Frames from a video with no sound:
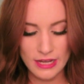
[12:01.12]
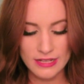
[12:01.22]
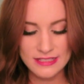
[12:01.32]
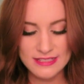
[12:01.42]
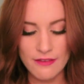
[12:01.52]

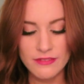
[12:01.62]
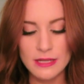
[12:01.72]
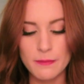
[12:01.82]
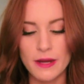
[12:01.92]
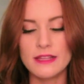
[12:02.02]
in
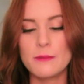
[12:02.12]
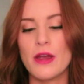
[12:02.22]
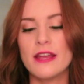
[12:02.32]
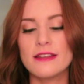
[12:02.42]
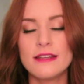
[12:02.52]
seventy Barely
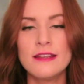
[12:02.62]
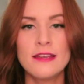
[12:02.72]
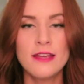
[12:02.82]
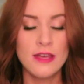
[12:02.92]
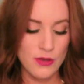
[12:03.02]
Branded,
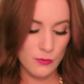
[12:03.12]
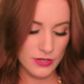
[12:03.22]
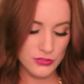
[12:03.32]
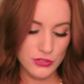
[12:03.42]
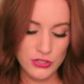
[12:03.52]

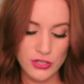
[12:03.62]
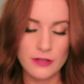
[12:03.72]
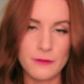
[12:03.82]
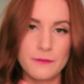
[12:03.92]
which